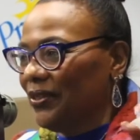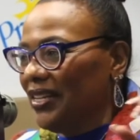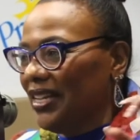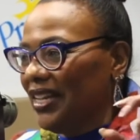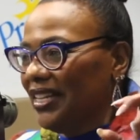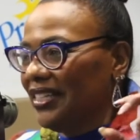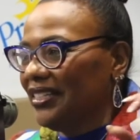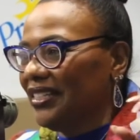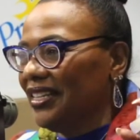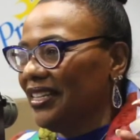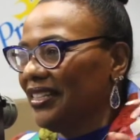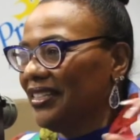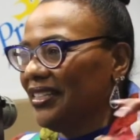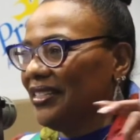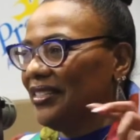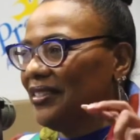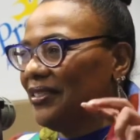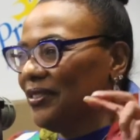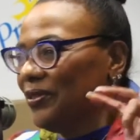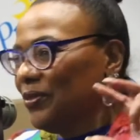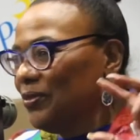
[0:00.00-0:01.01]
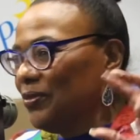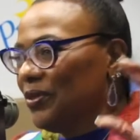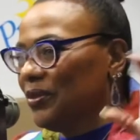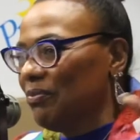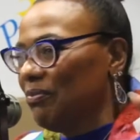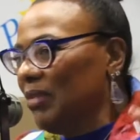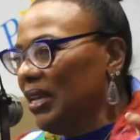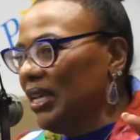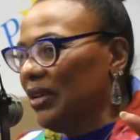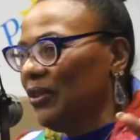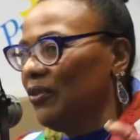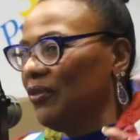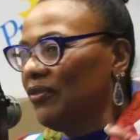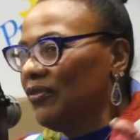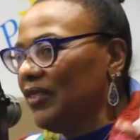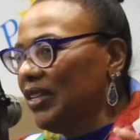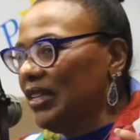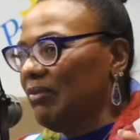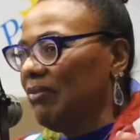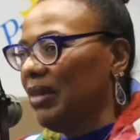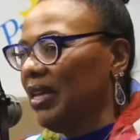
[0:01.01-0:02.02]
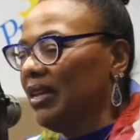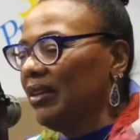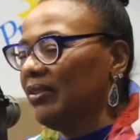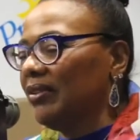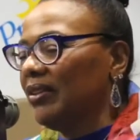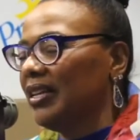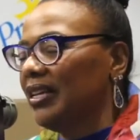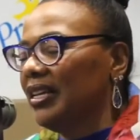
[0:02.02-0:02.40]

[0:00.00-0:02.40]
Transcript: It has nothing to do with male, female.